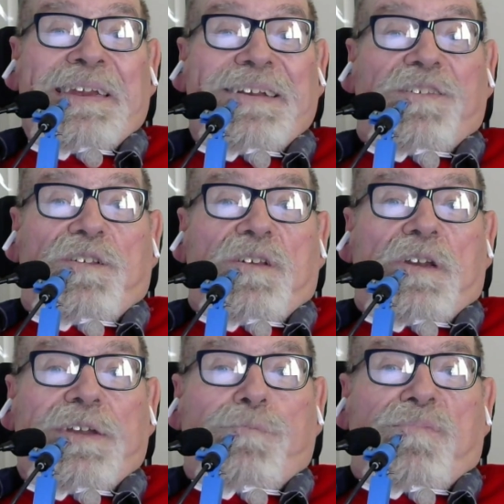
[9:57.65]
at the
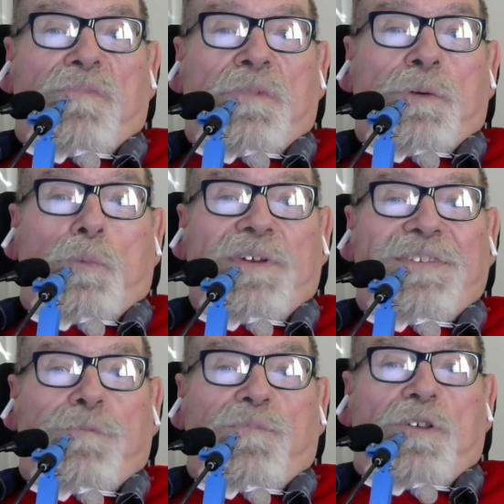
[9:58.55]
time,
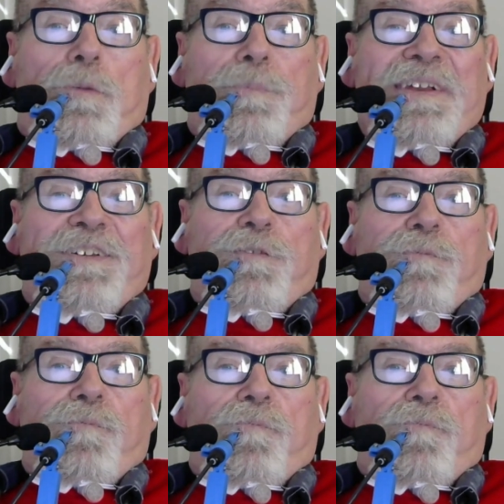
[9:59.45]
with him to the meeting.